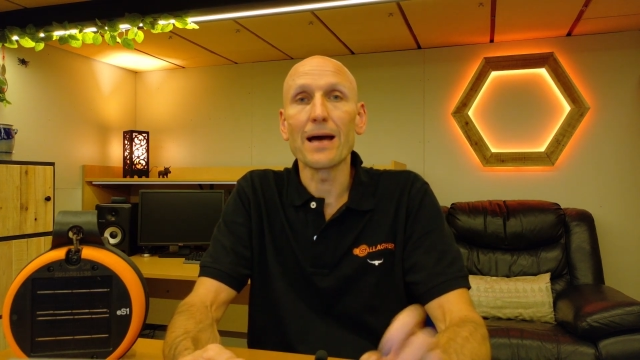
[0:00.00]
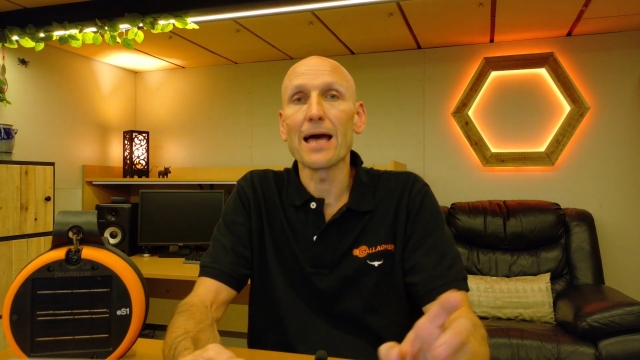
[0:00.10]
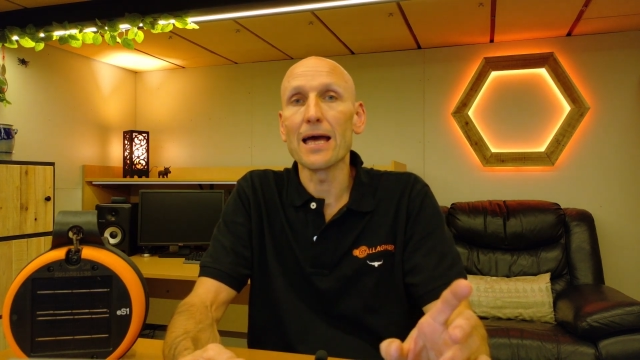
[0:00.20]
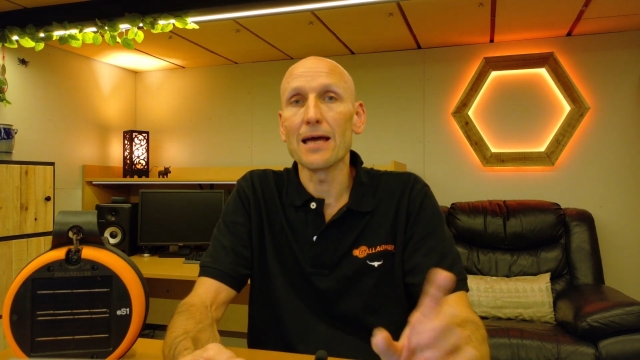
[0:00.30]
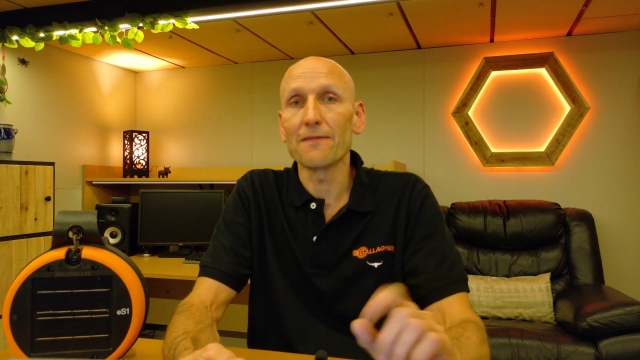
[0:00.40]

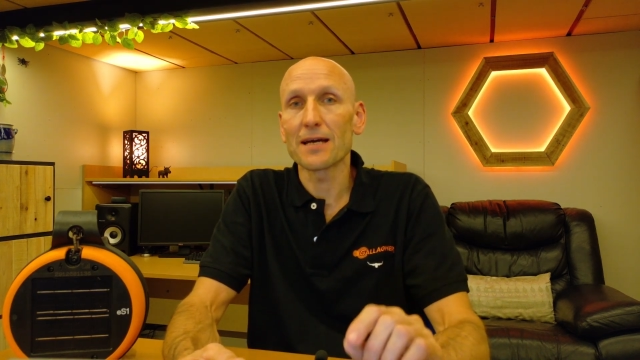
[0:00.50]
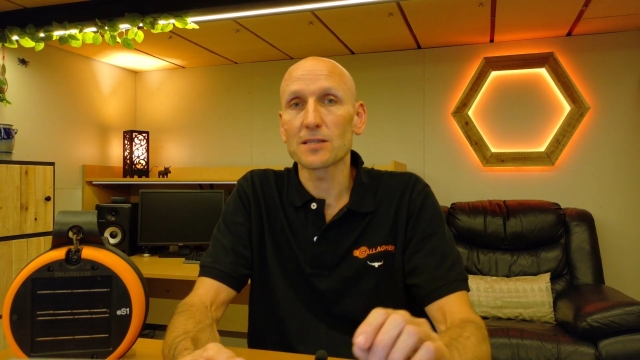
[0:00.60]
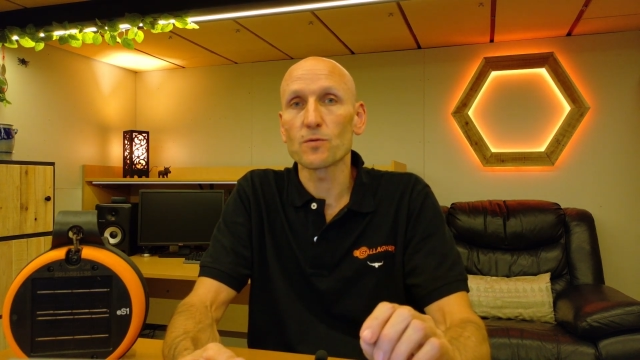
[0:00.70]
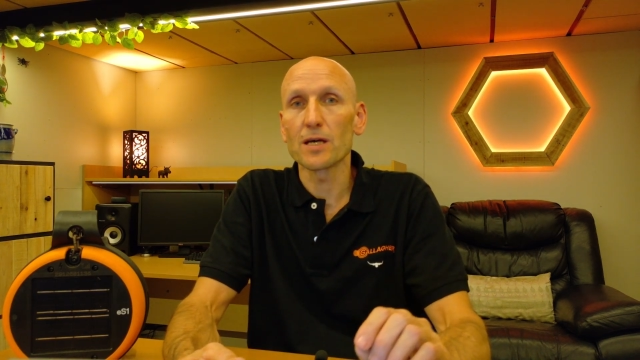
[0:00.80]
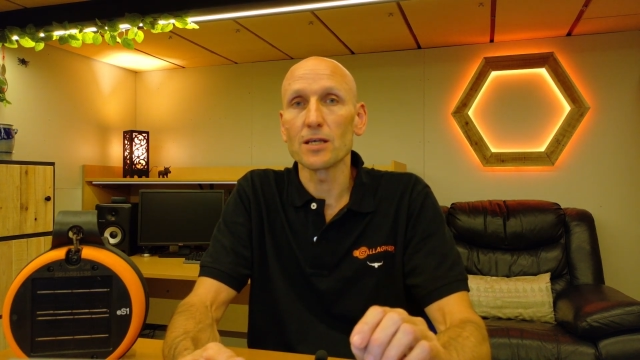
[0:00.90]
and
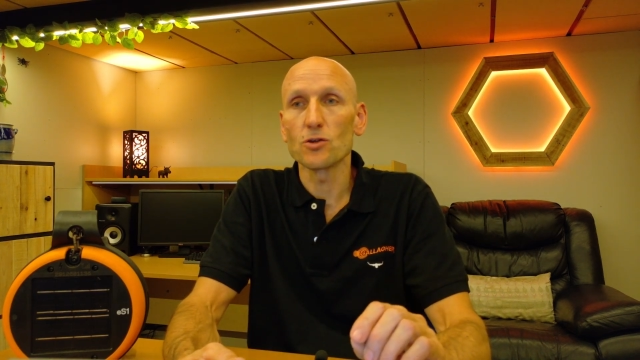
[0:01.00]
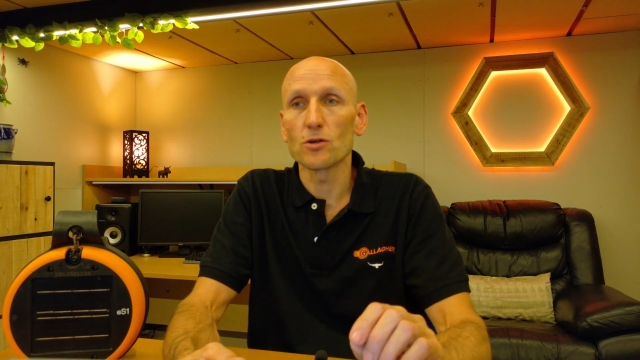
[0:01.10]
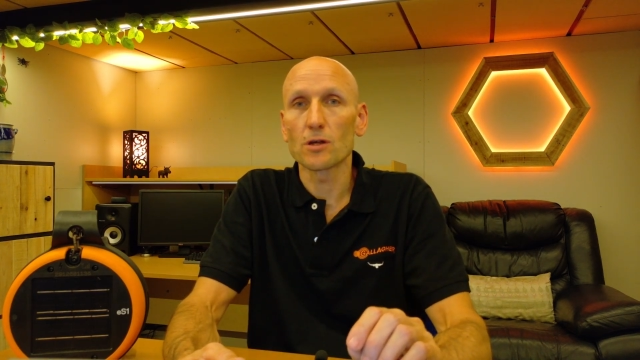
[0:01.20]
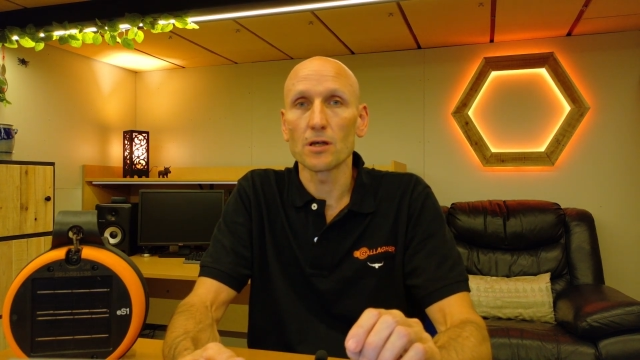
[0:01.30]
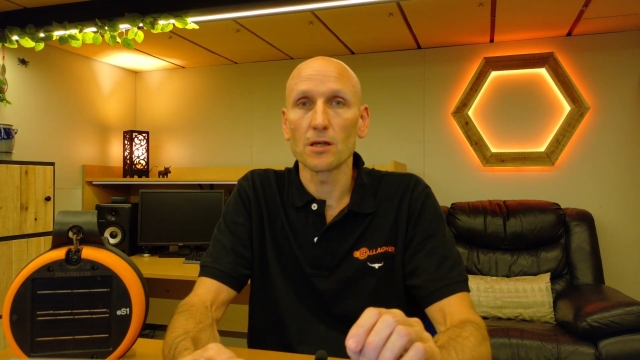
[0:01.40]
that's where you
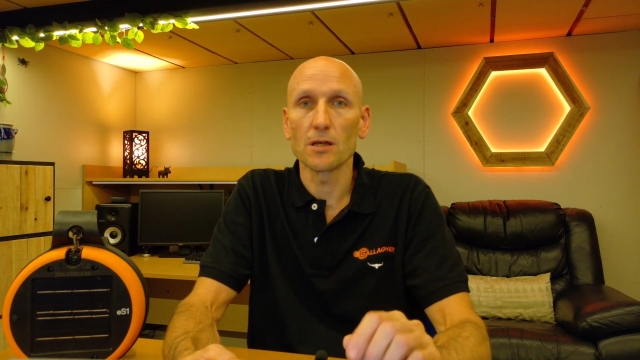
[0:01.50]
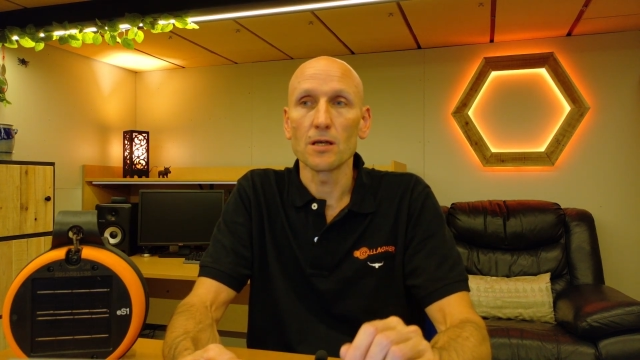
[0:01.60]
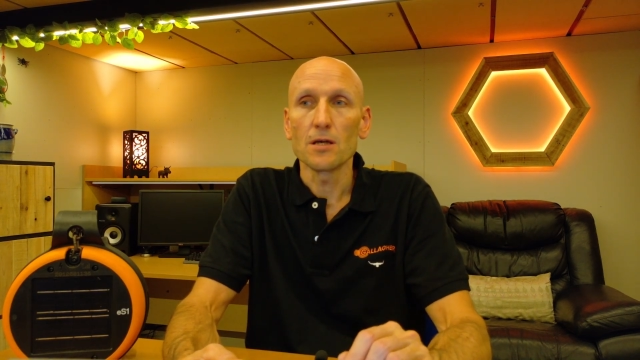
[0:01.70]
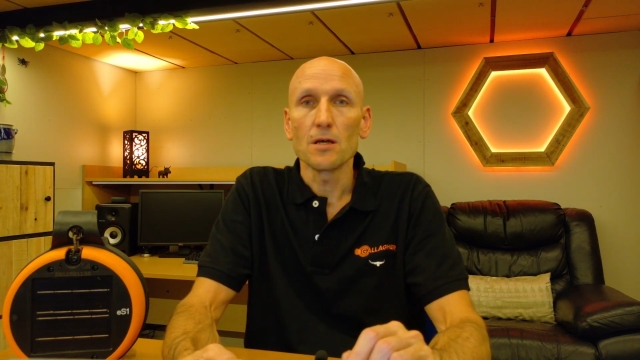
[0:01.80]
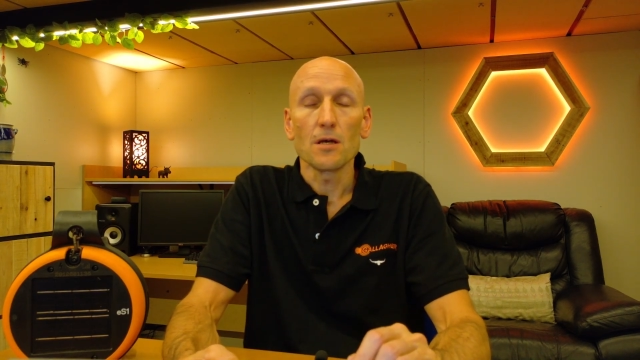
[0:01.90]
can
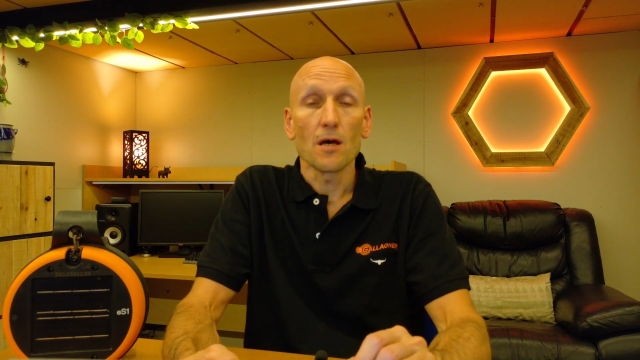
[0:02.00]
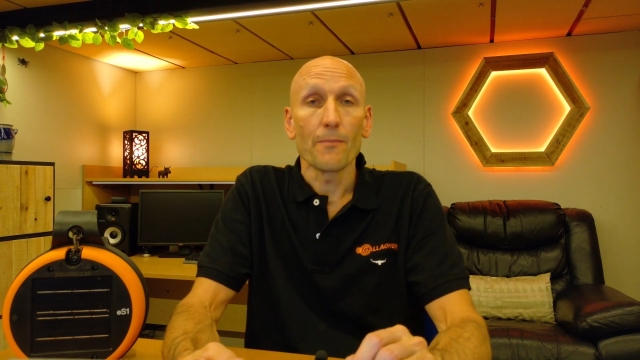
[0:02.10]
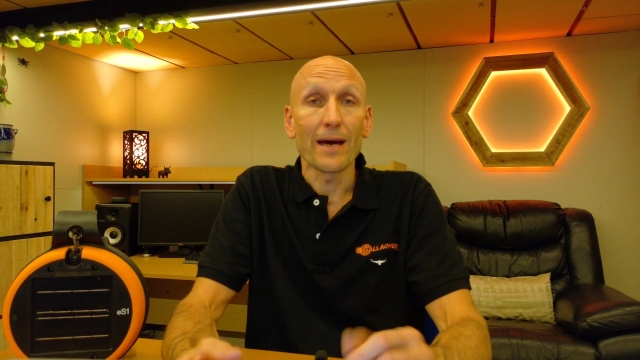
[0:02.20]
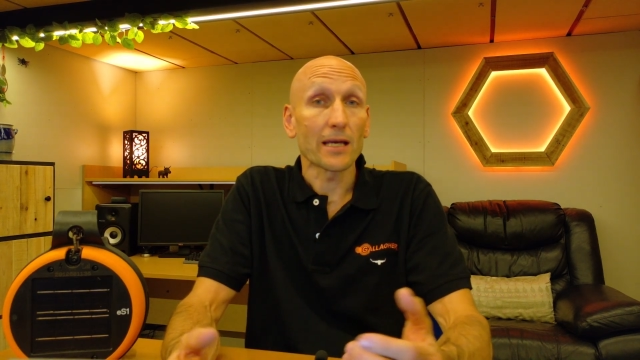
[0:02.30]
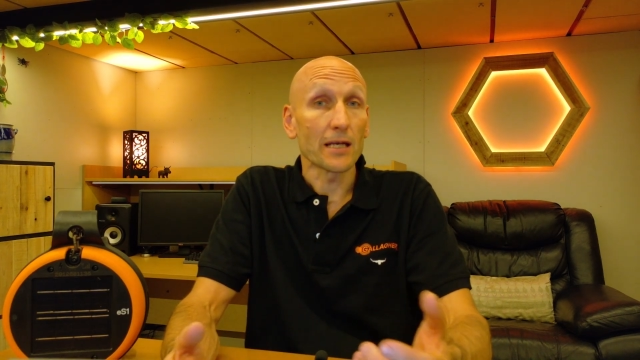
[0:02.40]

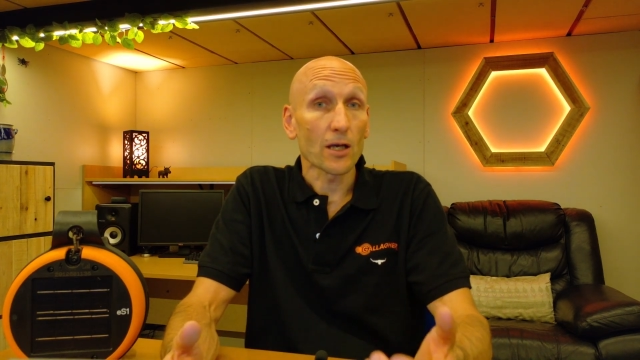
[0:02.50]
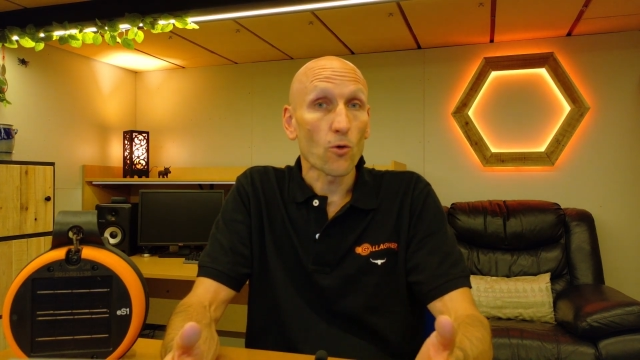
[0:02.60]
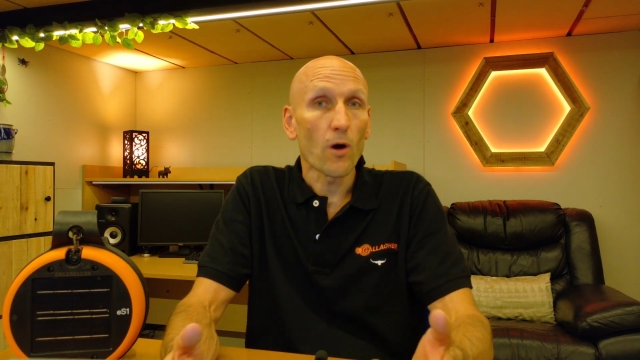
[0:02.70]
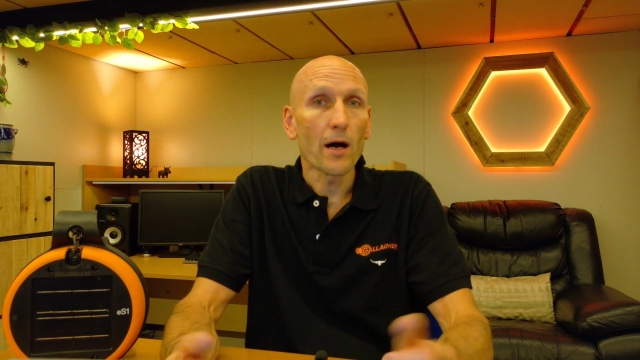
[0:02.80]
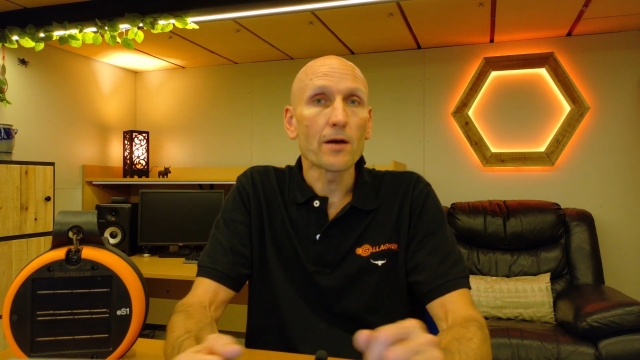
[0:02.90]
make an
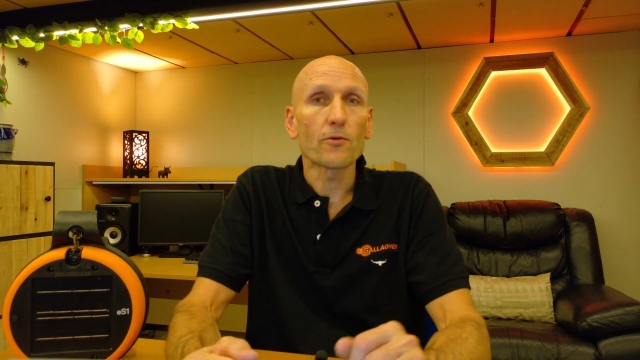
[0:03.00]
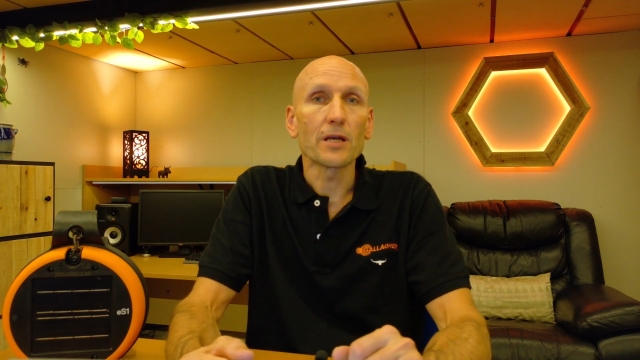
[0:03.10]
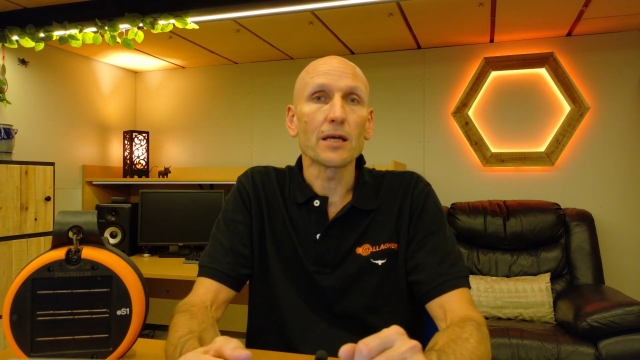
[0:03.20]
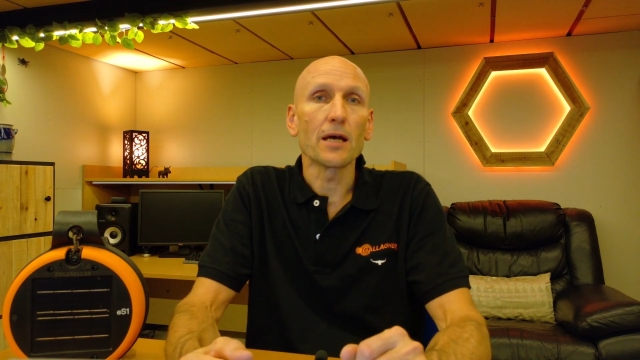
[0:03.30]
inquiry,